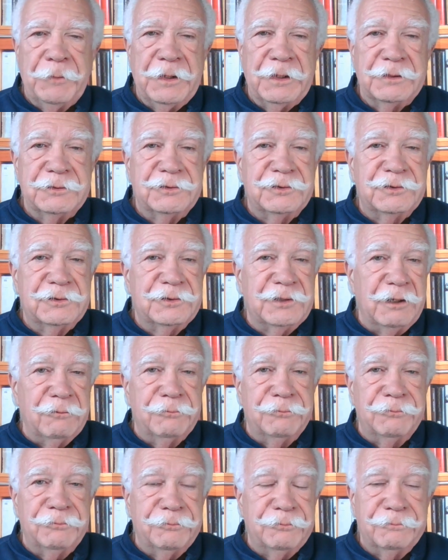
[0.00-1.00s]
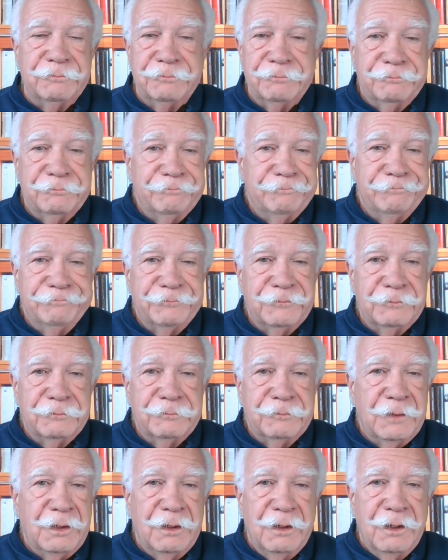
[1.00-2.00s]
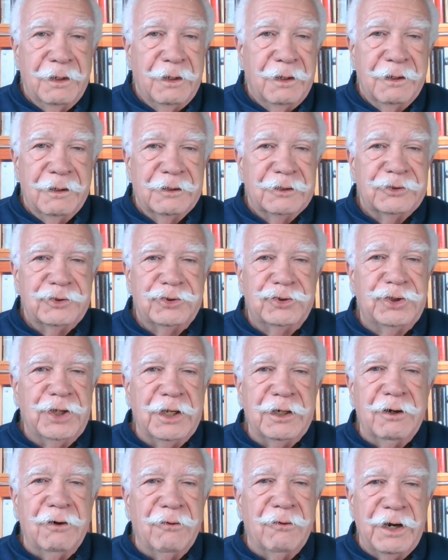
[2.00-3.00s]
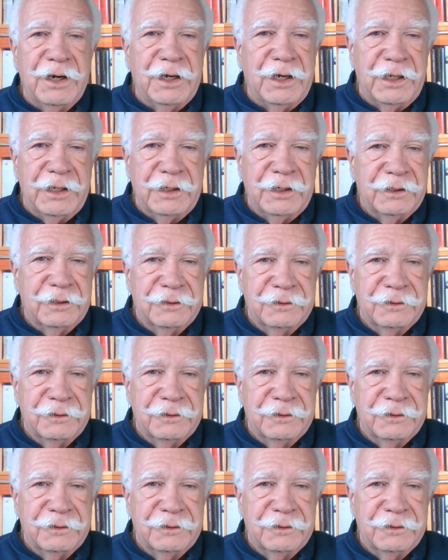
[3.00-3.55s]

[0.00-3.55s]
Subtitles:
self-generating.